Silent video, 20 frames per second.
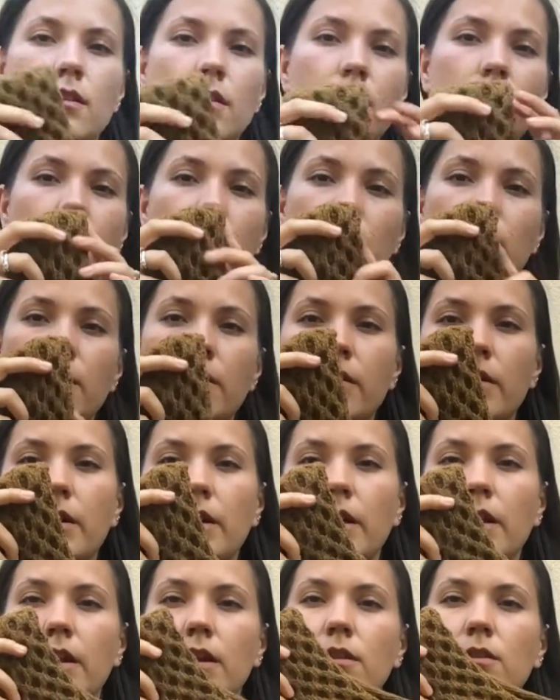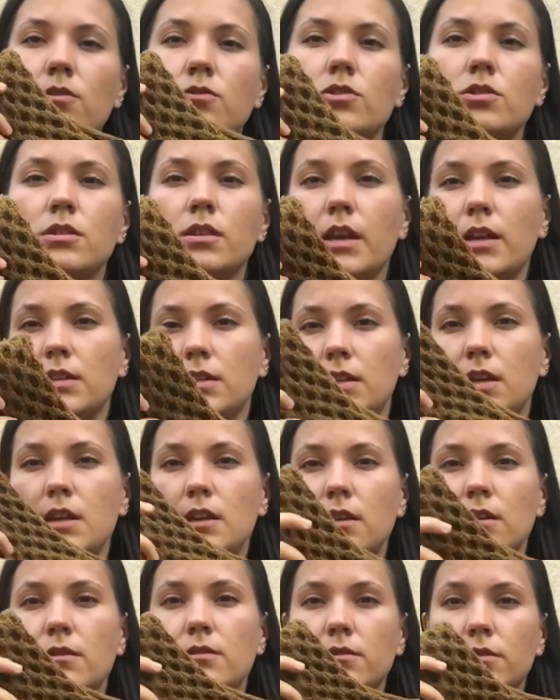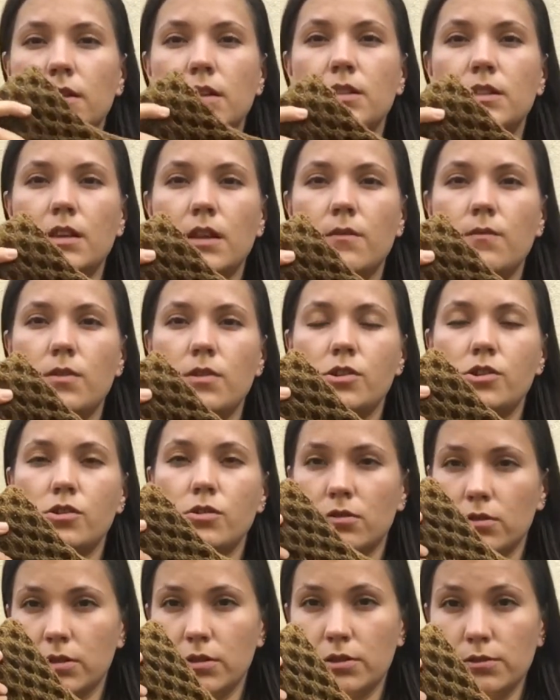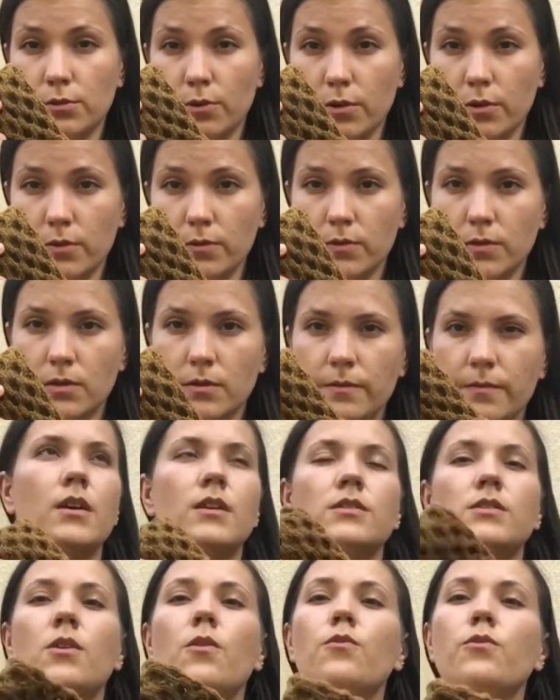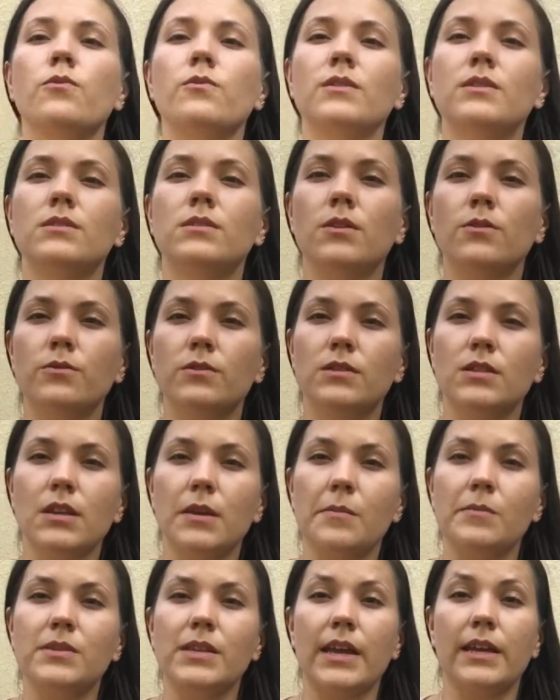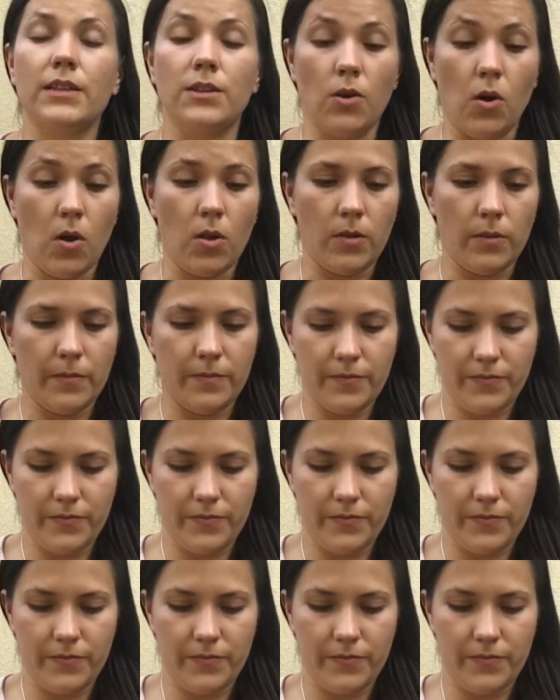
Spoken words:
here and you just continue knitting with short rows. So there is no seams at all.